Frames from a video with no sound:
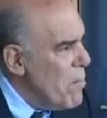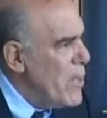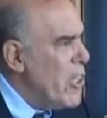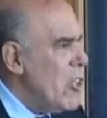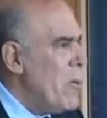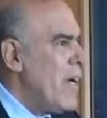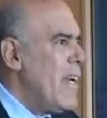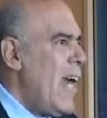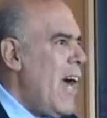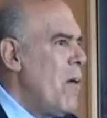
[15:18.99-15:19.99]
But they're doing
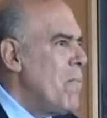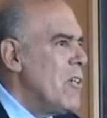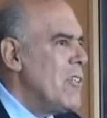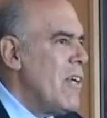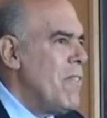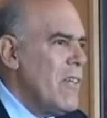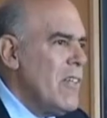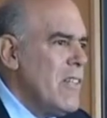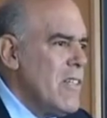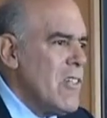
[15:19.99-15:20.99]
it now because they
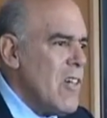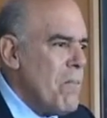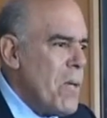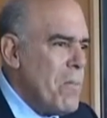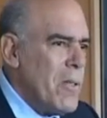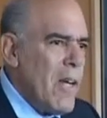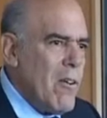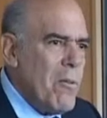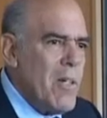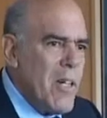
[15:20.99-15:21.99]
feel there's enough people
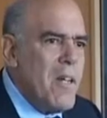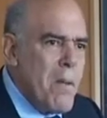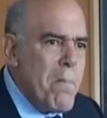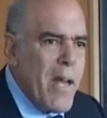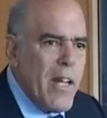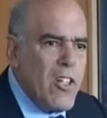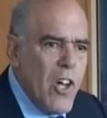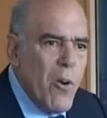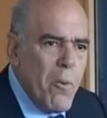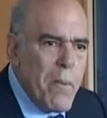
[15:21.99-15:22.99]
there to really make it
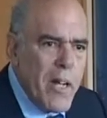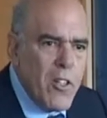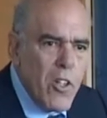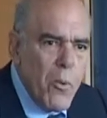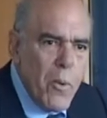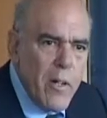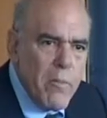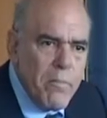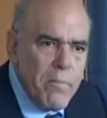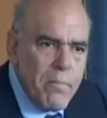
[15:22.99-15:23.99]
go well.